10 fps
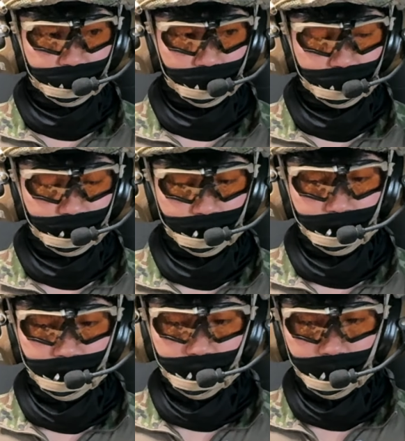the field,
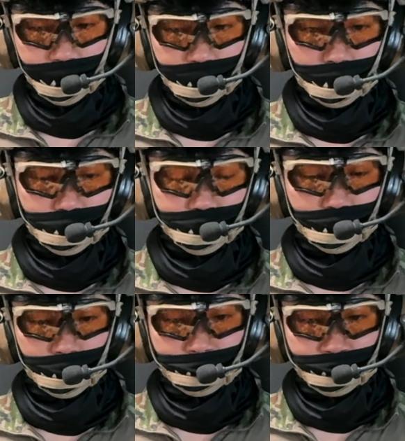and
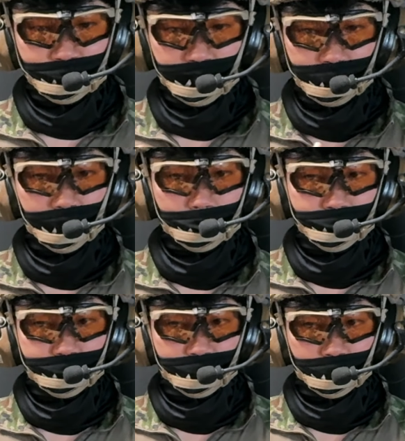also allow
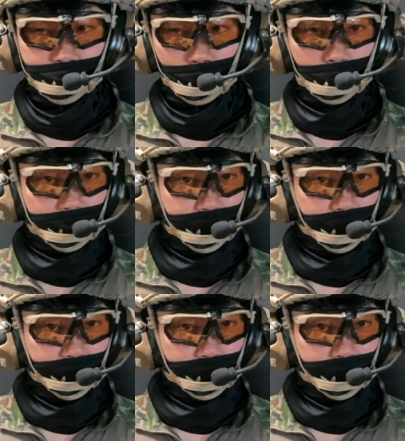me to carry more